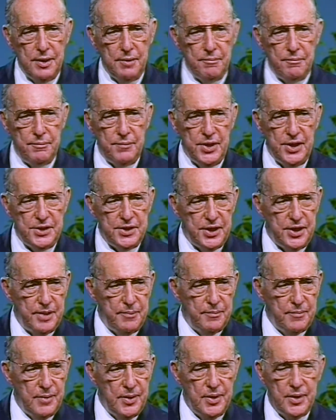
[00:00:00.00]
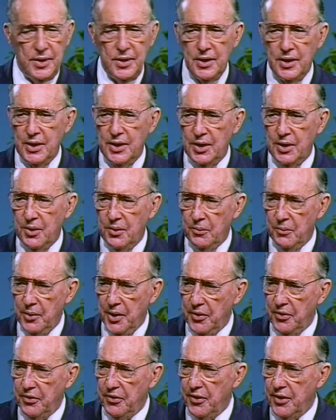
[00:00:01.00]
Meet him
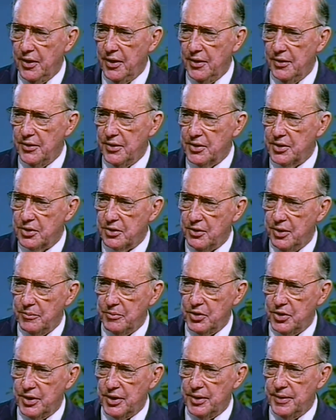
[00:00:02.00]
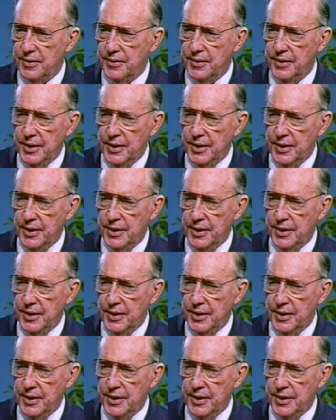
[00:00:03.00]
with the Scripture.